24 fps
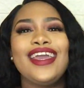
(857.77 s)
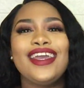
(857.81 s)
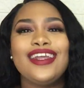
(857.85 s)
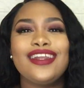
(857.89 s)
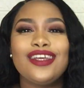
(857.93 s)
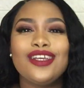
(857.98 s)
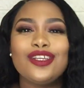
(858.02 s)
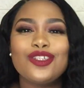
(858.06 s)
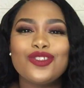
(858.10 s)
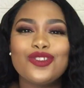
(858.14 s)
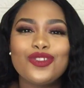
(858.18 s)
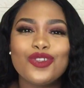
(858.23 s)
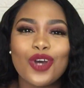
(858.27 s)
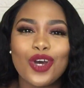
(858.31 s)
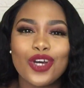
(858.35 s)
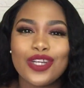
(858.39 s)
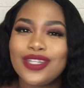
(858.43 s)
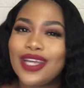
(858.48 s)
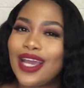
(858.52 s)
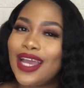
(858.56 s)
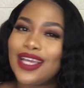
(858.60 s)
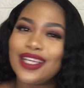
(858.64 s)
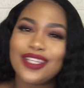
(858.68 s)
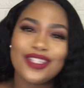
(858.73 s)
It is
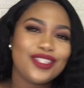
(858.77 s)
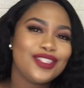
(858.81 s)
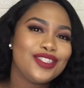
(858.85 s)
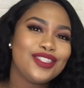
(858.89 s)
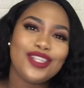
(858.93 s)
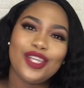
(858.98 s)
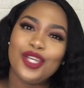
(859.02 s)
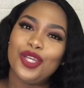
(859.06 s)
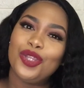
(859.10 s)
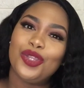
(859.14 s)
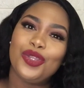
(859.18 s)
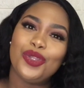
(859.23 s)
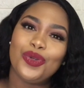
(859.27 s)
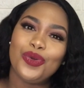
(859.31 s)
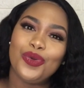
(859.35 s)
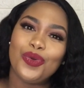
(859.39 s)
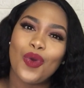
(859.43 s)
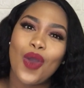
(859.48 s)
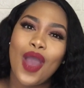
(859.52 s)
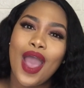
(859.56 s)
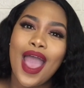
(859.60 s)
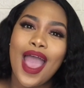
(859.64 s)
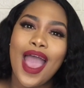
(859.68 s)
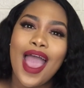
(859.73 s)
not a
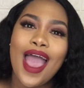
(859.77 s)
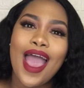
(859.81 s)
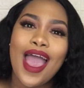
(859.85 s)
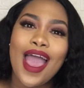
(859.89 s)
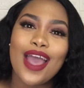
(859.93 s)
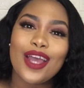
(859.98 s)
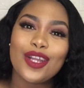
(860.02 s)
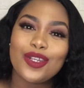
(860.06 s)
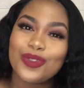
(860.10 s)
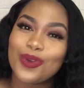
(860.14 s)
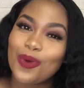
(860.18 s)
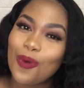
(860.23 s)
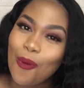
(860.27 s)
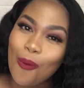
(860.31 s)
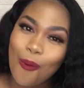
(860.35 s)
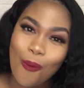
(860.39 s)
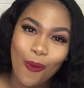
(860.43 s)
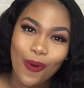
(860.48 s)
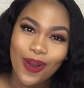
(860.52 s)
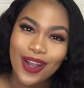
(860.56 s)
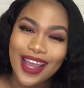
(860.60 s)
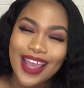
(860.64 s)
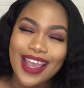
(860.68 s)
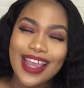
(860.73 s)
see-through at
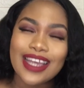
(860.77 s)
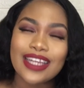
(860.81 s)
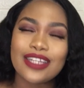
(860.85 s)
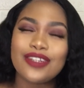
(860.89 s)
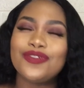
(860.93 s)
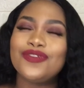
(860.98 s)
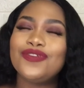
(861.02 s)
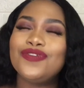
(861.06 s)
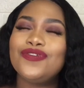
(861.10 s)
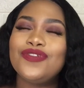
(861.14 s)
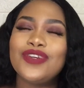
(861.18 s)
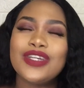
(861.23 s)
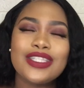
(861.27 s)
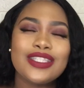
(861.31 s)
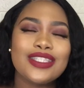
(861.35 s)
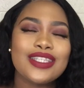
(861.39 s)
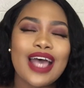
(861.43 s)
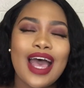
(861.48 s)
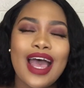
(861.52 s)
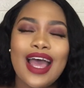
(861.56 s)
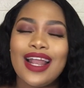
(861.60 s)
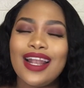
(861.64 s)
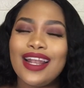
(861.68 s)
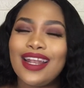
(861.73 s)
all. It
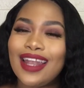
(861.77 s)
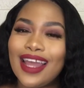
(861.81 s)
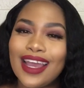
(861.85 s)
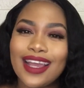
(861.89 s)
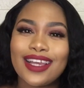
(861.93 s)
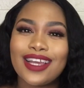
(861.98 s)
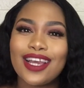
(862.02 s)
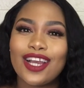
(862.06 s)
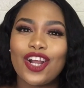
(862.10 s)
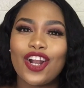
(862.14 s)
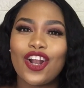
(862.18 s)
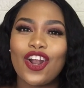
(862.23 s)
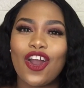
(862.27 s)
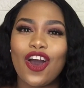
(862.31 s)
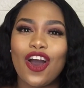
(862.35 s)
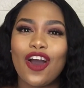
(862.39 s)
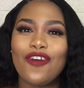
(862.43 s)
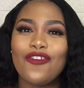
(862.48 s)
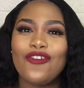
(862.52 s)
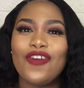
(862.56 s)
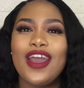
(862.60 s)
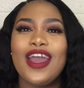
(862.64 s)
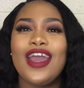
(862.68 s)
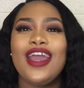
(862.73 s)
fits like a
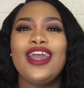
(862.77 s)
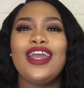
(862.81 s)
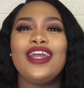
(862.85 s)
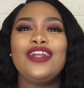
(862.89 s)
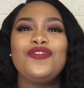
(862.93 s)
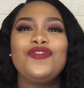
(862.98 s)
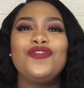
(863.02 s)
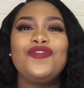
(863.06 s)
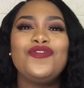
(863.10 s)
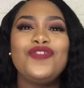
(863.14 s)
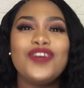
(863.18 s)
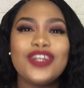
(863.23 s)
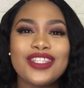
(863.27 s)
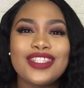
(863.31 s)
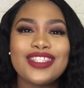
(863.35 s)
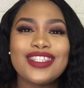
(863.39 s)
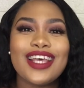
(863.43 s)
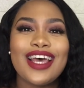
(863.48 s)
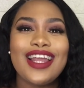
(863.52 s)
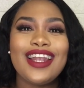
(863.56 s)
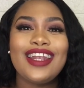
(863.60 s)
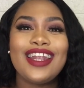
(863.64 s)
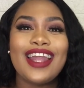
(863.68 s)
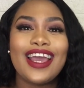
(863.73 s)
glove. It
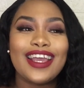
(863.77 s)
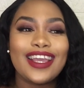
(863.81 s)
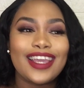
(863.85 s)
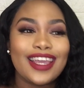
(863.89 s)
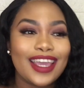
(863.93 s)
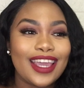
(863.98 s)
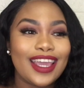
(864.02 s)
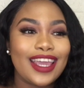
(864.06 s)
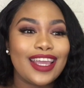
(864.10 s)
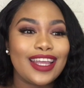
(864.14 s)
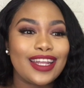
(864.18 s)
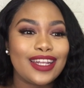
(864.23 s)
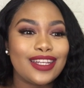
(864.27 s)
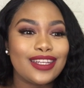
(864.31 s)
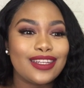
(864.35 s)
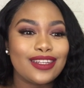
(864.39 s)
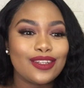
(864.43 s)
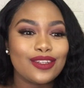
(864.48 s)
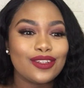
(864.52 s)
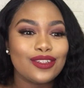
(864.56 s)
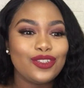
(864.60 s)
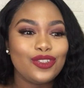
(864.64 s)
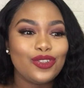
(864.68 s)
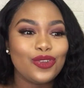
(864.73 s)
fits like
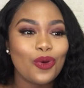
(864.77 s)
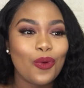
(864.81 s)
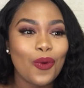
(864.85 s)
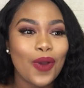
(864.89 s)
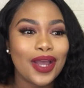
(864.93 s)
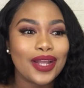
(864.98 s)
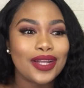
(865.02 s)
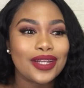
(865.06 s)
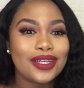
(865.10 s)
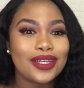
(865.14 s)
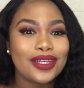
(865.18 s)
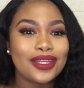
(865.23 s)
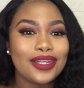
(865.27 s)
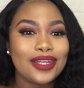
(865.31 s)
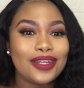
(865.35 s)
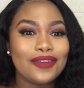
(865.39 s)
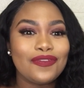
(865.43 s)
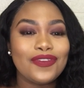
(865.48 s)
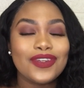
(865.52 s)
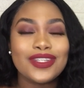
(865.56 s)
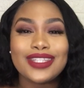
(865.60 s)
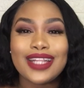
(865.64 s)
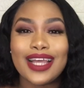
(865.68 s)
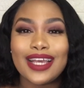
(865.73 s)
it, you know what, it
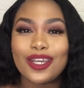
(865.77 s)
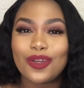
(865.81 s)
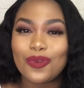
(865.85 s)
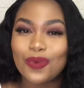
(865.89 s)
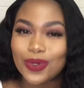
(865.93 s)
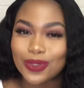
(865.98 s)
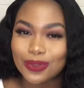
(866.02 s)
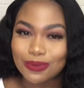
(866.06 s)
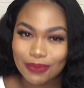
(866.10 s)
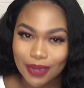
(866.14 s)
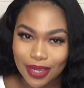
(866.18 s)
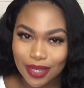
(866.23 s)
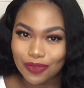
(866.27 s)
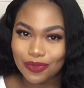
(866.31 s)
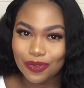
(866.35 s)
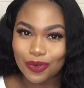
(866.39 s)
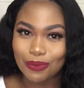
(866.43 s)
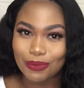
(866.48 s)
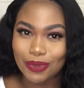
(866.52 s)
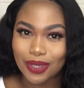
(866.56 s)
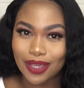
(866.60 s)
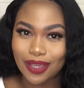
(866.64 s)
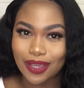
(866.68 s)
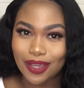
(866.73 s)
feels like it was made
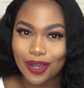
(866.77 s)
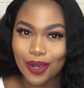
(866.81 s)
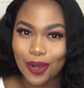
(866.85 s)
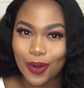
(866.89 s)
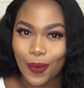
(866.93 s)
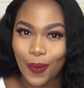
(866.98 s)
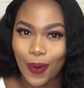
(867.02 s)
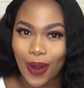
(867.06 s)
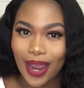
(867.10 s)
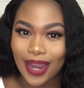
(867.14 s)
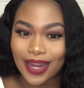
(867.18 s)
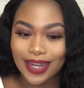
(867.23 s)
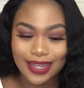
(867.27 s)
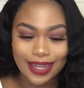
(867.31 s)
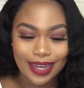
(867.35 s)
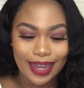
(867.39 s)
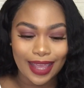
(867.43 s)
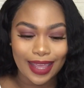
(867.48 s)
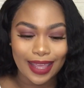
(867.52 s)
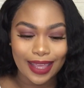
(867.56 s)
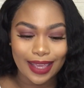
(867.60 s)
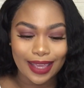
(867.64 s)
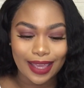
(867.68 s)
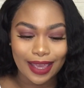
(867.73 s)
for me, all right?
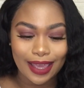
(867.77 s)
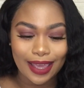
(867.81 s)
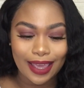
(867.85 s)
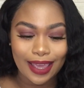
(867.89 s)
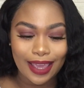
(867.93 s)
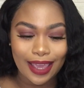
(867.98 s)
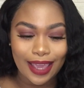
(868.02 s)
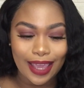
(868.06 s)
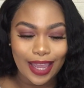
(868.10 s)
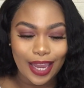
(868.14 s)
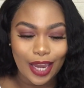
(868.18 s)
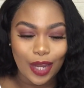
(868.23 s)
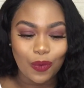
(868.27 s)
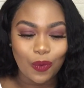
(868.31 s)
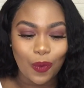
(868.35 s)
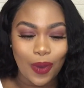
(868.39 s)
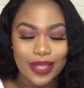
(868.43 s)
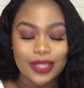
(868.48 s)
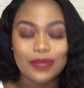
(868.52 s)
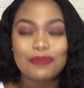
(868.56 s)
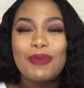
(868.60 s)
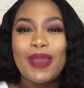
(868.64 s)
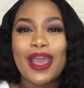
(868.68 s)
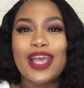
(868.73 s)
Like it
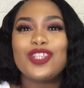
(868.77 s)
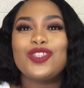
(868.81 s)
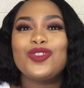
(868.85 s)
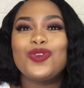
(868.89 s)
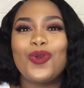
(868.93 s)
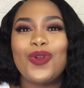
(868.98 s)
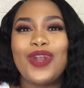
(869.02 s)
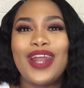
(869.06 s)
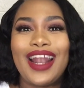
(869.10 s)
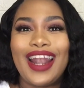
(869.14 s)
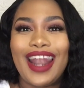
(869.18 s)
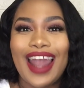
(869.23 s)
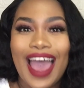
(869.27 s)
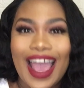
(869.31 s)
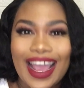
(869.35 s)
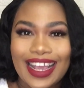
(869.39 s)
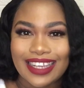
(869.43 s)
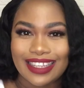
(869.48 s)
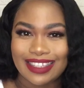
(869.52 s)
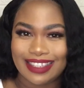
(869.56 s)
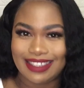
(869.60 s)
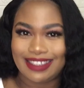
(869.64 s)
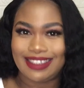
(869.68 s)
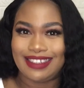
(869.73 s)
was
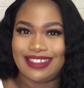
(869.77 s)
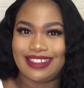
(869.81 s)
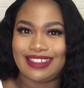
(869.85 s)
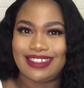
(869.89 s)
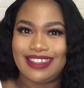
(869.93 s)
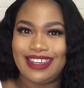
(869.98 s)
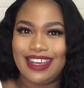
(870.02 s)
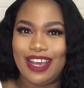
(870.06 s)
personalized,